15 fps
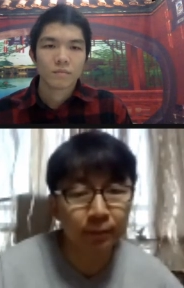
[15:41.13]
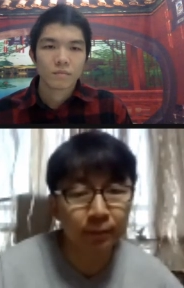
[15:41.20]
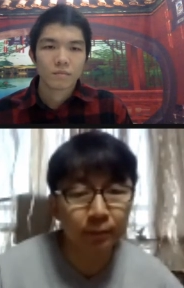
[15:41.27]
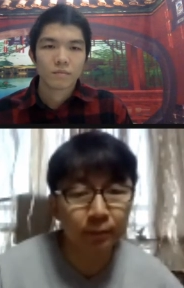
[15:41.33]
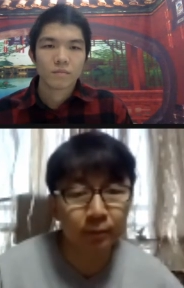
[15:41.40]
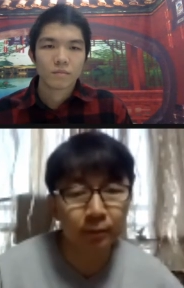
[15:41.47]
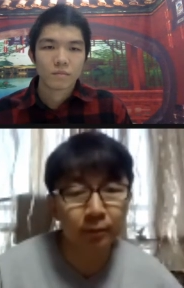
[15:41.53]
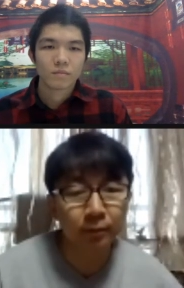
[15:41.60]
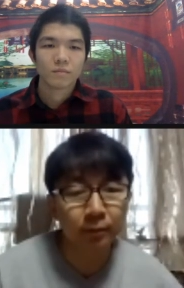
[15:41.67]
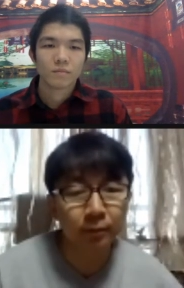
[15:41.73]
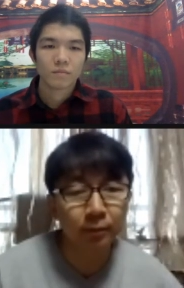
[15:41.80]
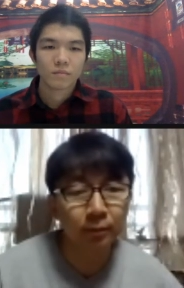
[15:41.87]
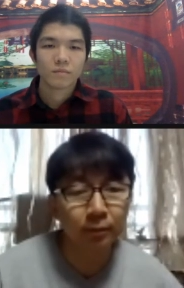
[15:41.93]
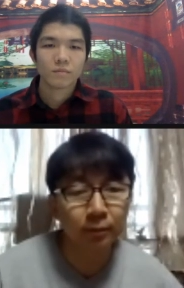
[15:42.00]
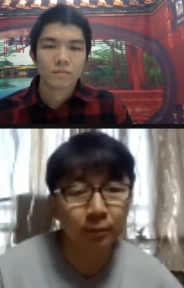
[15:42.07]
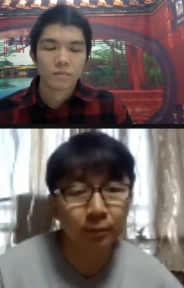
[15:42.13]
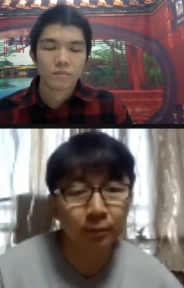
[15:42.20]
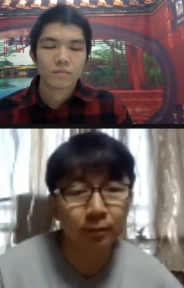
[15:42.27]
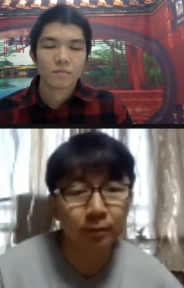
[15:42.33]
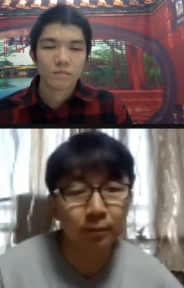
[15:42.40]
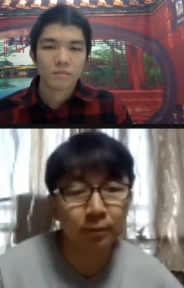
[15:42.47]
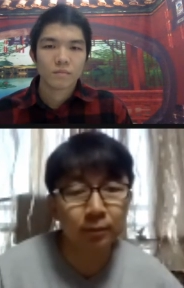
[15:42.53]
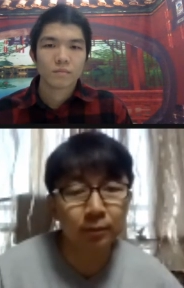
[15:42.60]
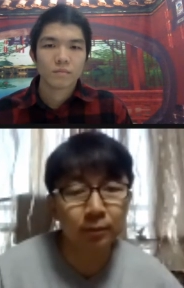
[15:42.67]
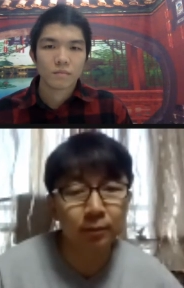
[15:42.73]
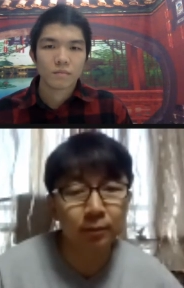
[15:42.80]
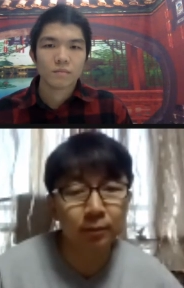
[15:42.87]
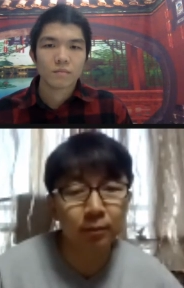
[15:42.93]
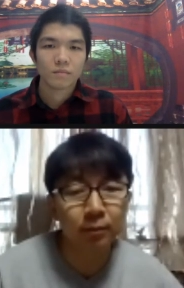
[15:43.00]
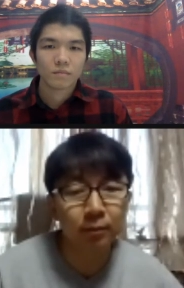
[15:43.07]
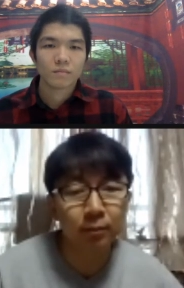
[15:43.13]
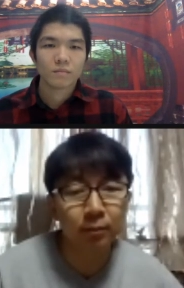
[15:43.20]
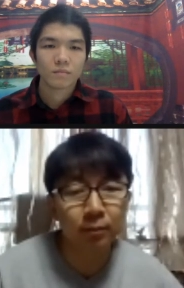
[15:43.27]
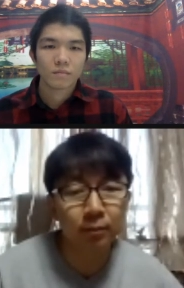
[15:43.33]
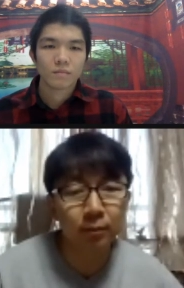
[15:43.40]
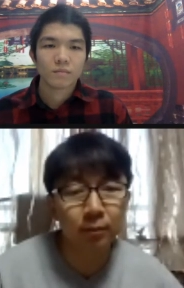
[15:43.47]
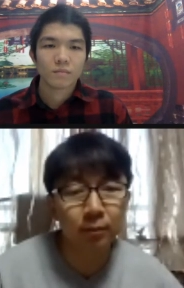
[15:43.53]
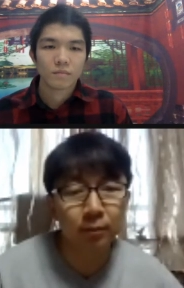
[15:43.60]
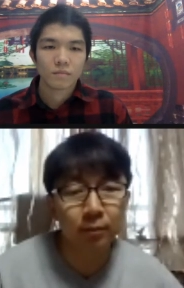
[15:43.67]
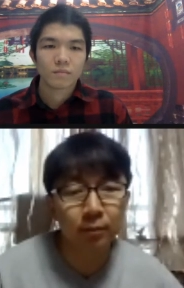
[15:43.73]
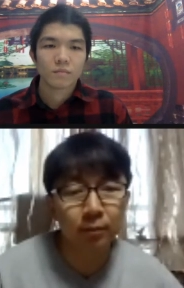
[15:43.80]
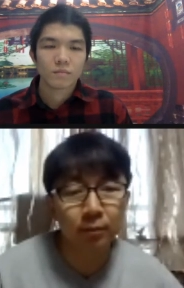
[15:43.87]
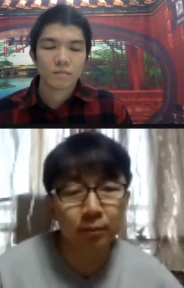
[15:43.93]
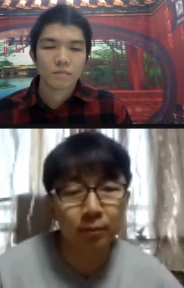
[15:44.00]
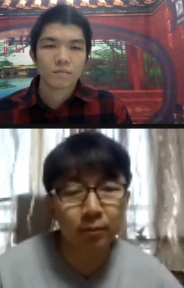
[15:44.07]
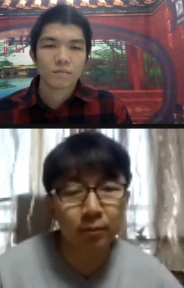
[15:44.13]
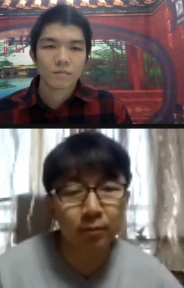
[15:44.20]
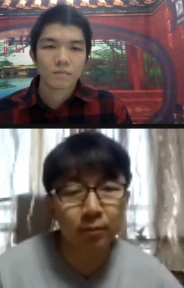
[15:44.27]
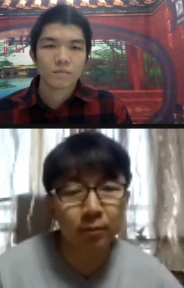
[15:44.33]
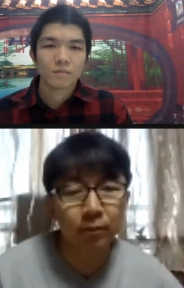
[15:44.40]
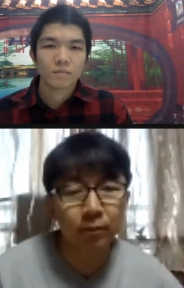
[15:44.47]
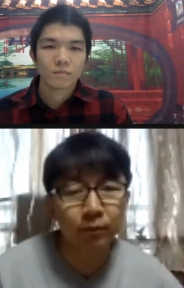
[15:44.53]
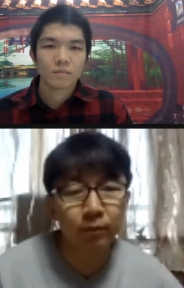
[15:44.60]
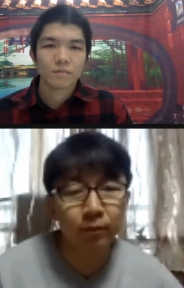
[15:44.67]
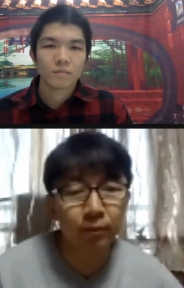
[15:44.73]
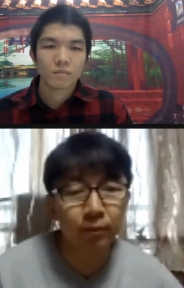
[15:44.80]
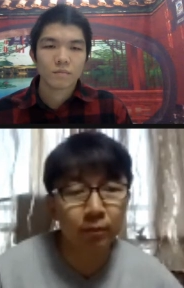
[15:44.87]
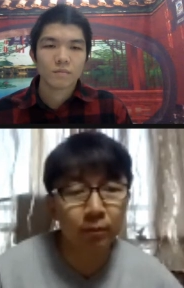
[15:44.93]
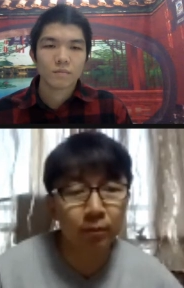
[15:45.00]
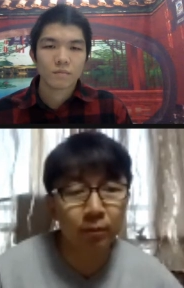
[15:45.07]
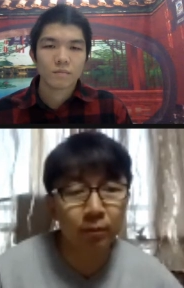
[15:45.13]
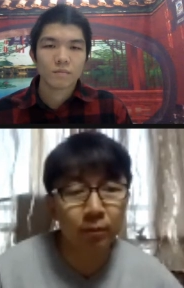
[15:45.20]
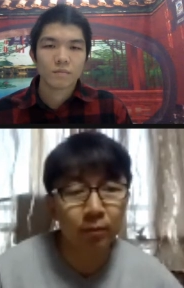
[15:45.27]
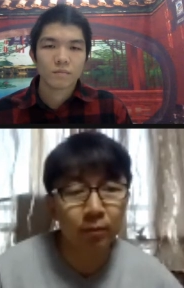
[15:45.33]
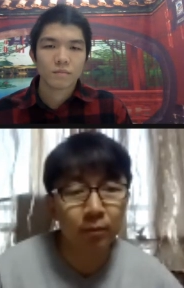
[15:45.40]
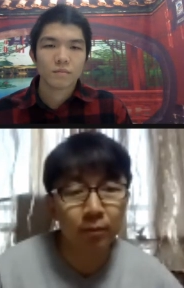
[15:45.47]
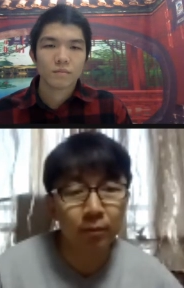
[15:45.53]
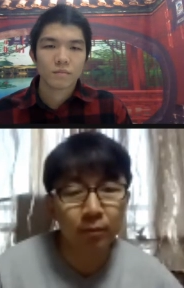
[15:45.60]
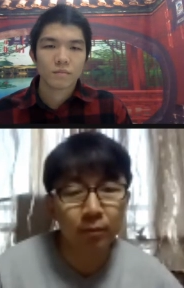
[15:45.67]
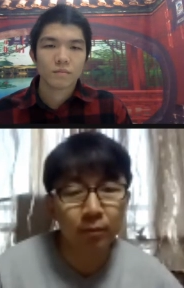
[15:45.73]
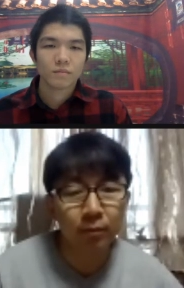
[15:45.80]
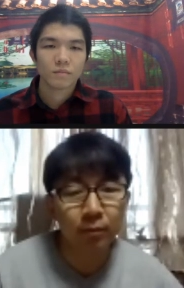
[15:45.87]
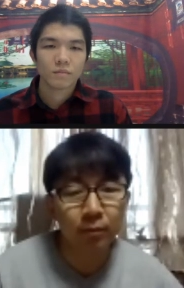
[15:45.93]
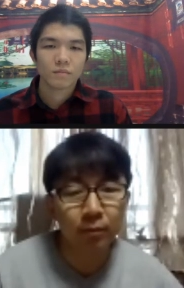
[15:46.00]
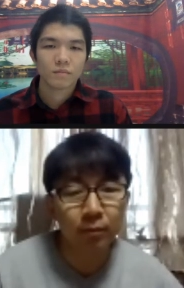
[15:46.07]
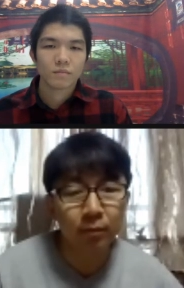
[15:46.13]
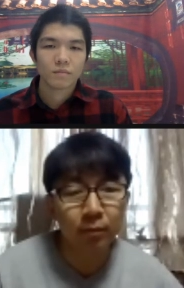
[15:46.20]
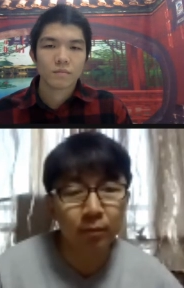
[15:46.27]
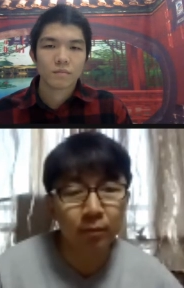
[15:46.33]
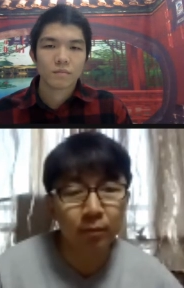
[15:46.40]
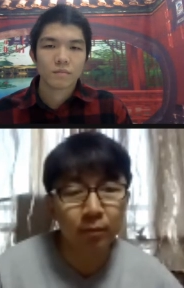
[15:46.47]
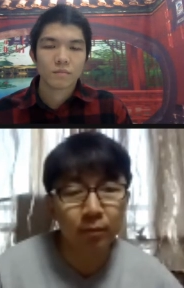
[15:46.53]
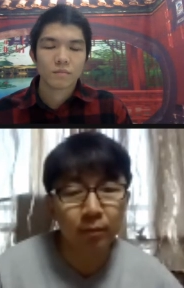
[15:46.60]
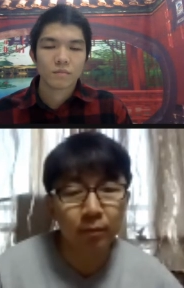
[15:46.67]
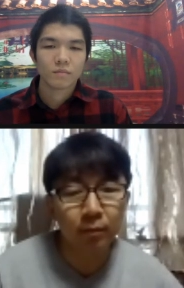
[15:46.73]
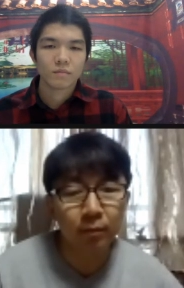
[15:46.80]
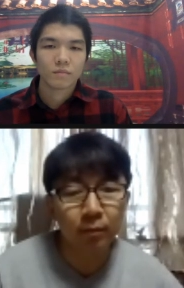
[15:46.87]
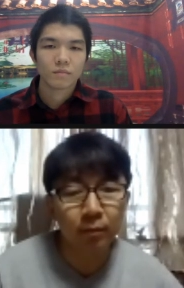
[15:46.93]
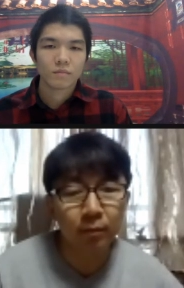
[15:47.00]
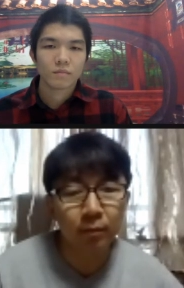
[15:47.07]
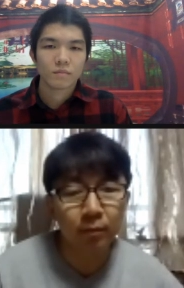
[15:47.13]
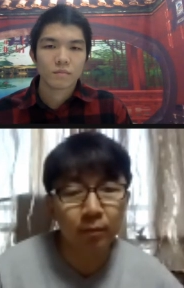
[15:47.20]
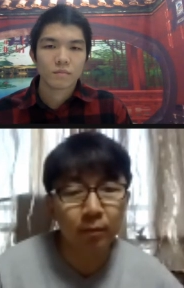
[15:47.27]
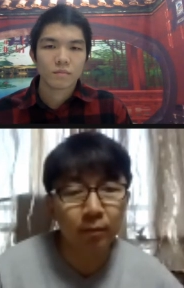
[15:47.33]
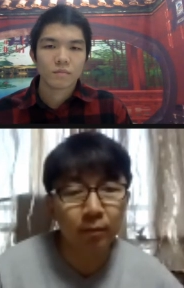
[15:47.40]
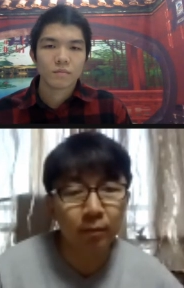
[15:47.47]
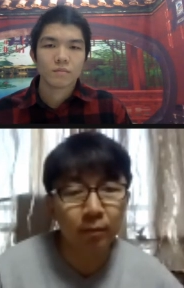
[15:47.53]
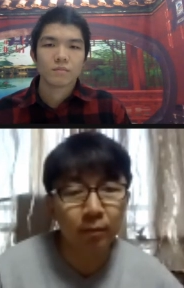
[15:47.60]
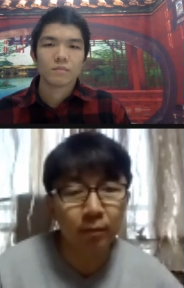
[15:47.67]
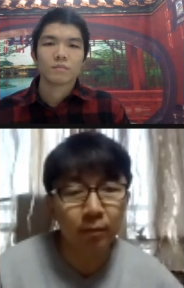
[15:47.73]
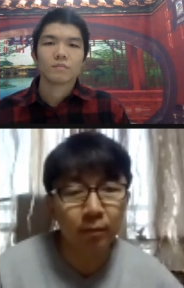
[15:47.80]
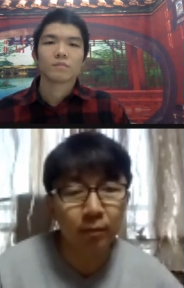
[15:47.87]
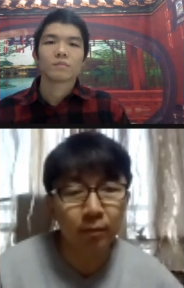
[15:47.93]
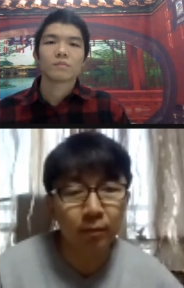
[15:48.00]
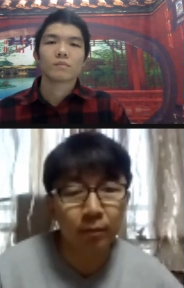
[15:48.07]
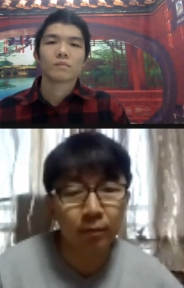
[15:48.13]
Nobody speaks.